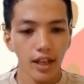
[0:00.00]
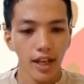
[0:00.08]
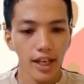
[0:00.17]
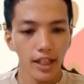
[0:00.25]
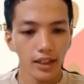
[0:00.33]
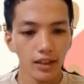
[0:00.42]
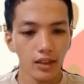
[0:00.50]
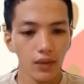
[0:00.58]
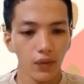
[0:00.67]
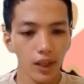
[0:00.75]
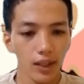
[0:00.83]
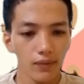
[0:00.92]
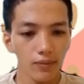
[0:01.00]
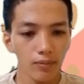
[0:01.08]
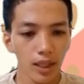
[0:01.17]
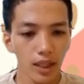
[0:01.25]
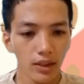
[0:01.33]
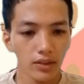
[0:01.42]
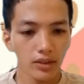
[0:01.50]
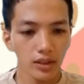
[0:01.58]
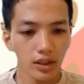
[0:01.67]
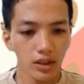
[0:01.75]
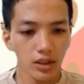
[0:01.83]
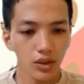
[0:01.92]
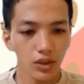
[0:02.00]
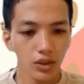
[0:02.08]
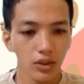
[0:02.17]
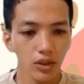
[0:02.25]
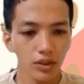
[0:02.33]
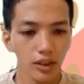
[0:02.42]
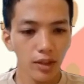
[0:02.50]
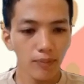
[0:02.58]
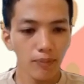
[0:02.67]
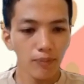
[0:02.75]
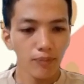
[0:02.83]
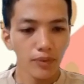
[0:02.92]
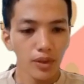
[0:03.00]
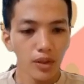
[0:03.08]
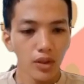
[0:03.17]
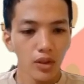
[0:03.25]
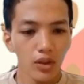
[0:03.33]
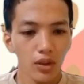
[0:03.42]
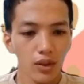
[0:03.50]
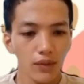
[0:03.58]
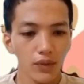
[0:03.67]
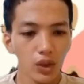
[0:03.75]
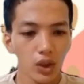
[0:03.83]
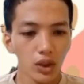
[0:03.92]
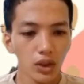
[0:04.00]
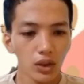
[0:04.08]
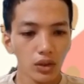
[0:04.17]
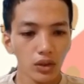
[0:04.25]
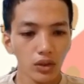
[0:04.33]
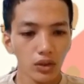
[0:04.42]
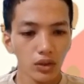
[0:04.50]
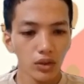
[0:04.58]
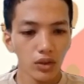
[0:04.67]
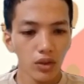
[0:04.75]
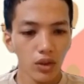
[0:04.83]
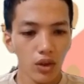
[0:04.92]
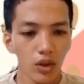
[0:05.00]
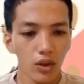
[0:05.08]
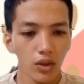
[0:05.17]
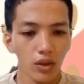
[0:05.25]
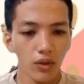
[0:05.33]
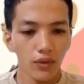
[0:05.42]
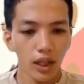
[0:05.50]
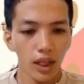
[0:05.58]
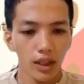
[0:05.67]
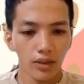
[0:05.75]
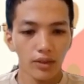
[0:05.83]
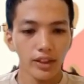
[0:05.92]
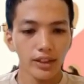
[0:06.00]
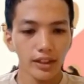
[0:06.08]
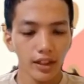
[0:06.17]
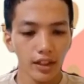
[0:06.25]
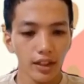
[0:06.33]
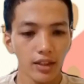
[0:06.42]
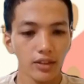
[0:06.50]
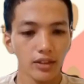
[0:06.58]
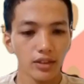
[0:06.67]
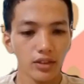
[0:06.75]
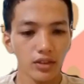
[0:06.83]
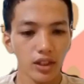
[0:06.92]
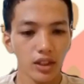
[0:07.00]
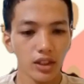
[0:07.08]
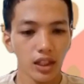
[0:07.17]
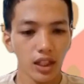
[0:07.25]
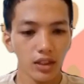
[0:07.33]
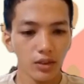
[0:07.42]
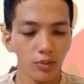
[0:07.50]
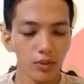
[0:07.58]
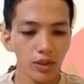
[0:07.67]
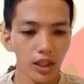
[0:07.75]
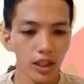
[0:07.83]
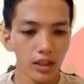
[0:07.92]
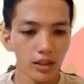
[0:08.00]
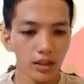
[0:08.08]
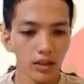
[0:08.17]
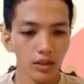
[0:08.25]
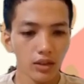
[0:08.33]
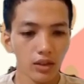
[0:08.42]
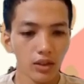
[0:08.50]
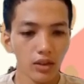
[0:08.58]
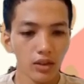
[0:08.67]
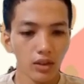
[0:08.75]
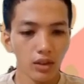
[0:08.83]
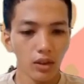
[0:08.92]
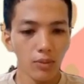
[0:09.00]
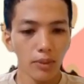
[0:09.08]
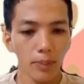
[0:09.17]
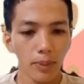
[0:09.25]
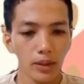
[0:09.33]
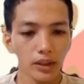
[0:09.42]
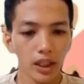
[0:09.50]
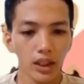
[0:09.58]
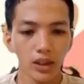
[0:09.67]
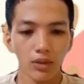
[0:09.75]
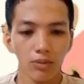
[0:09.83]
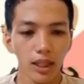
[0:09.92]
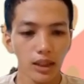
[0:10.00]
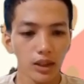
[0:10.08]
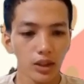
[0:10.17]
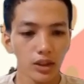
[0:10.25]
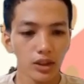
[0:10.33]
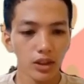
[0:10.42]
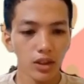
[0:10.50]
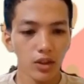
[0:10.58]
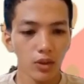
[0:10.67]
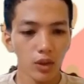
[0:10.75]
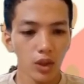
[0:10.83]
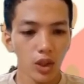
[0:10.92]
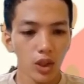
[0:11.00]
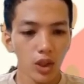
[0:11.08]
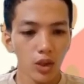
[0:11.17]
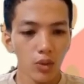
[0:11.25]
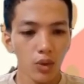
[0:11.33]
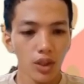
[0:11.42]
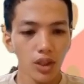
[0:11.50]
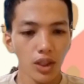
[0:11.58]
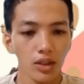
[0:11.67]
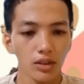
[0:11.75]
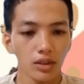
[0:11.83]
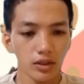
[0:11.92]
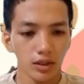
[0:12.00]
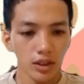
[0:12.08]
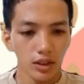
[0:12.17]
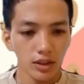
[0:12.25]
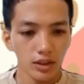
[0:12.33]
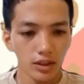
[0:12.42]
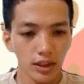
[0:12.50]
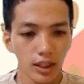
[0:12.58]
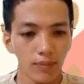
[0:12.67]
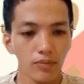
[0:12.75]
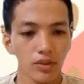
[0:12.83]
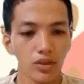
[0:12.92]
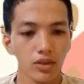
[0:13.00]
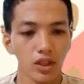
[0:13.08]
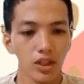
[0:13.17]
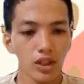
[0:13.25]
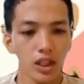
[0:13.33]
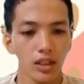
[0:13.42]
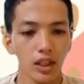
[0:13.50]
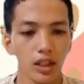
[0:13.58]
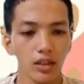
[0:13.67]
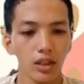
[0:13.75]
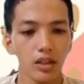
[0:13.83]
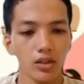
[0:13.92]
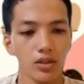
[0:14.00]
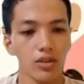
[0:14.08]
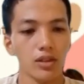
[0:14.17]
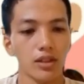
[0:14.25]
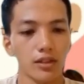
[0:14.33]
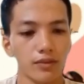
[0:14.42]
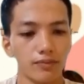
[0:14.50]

8. The film may constitute contempt of court or of a quasi-judicial tribunal, or may pertain to matters which are subjudicial in nature.